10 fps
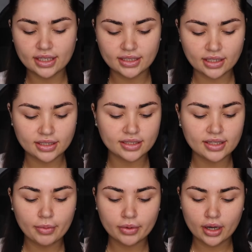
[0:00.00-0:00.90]
They tend to
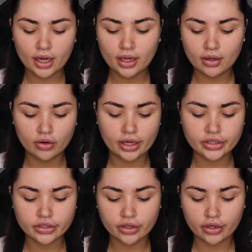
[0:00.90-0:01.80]
separate, or I
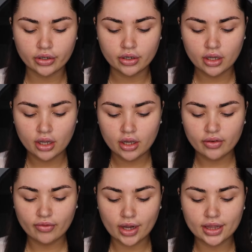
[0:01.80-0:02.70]
just don't
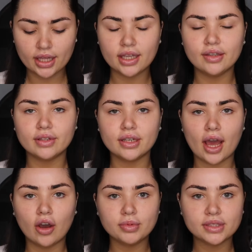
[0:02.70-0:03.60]
find they even
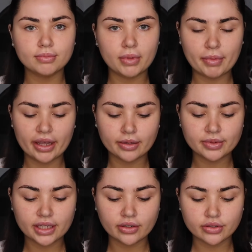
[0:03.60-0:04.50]
helps my makeup
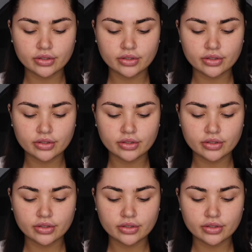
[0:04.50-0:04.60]
stay on.